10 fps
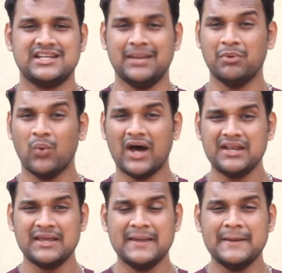Number
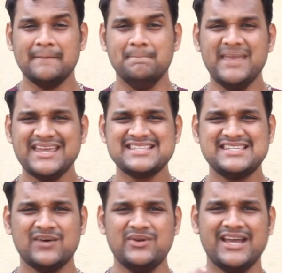one, make it
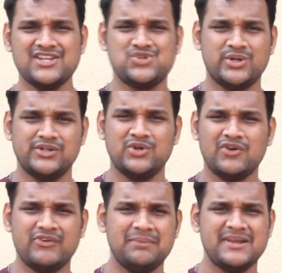sound natural. Do
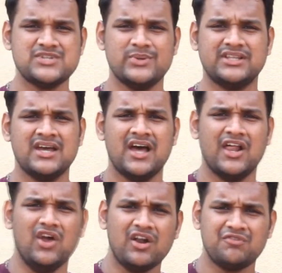not replace with
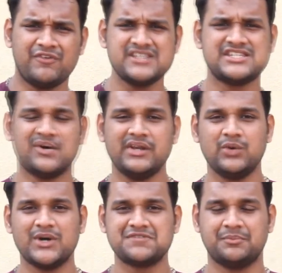a lot of rich sounding
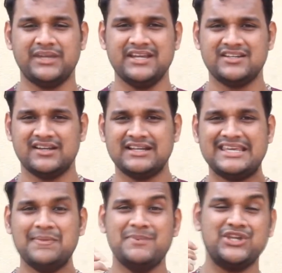words from the internet.
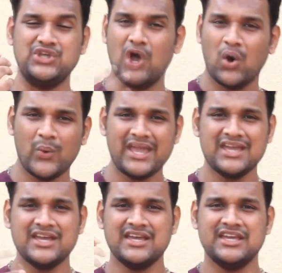Keep it your way,
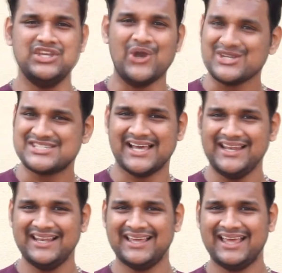your
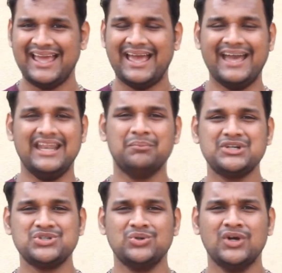style. And number
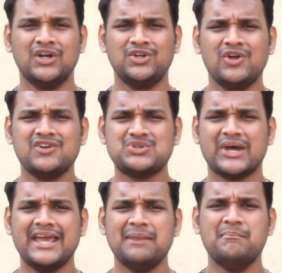two, do not
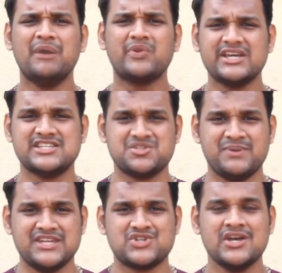try and memorize a
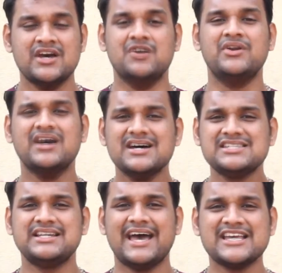speech.
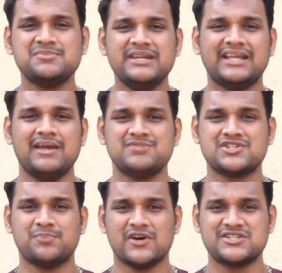Rehearse it as many times
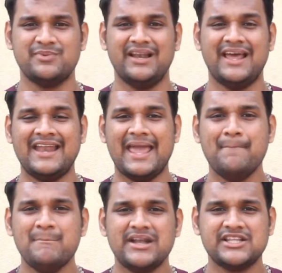as possible
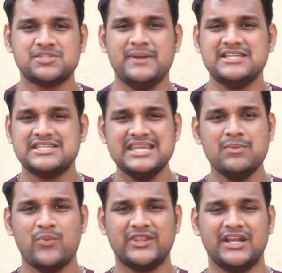embed the speech
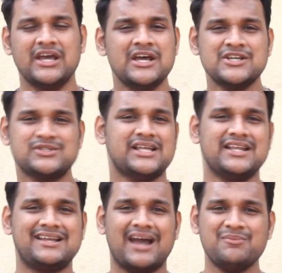deep within so that
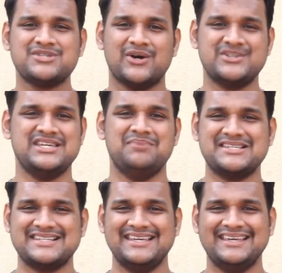it comes out
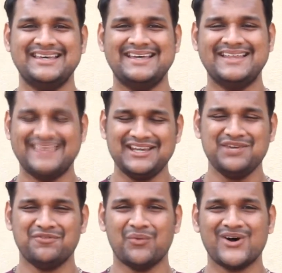seamlessly. Thank
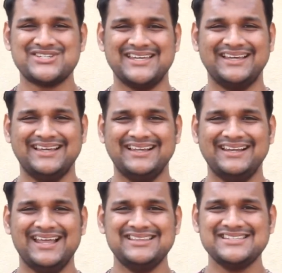you for watching.
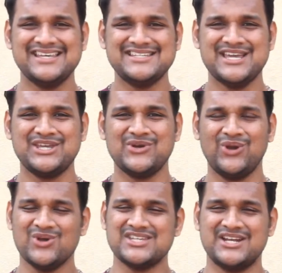Let this day take you
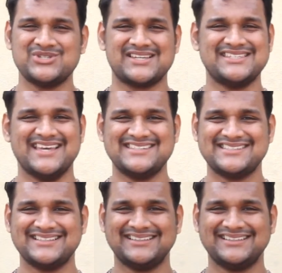closer to success.